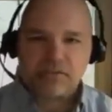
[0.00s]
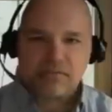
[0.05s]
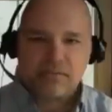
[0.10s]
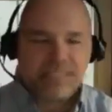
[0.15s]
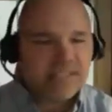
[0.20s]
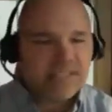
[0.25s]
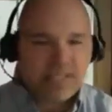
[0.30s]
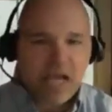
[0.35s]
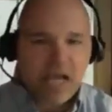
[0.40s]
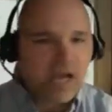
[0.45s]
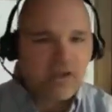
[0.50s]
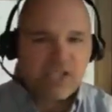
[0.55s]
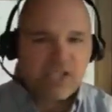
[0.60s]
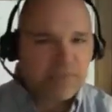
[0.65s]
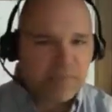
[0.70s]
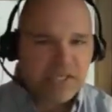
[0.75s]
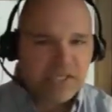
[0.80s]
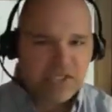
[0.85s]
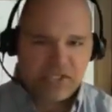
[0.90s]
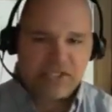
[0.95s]
The entire
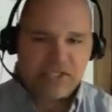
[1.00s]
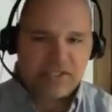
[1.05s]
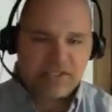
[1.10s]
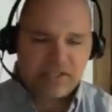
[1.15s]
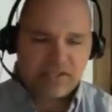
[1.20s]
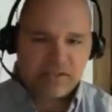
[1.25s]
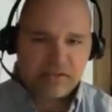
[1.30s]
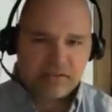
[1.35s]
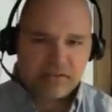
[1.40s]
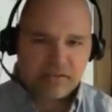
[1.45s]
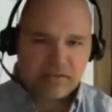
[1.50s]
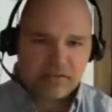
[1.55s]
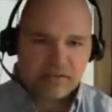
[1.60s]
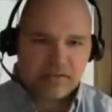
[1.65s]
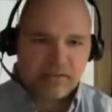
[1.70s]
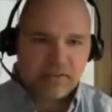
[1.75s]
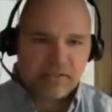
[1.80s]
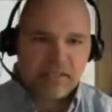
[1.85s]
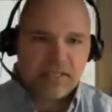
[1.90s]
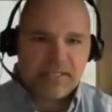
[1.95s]
species
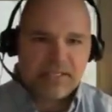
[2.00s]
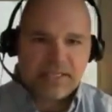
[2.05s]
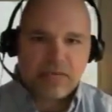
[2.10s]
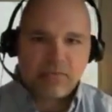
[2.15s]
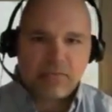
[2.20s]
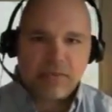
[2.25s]
is at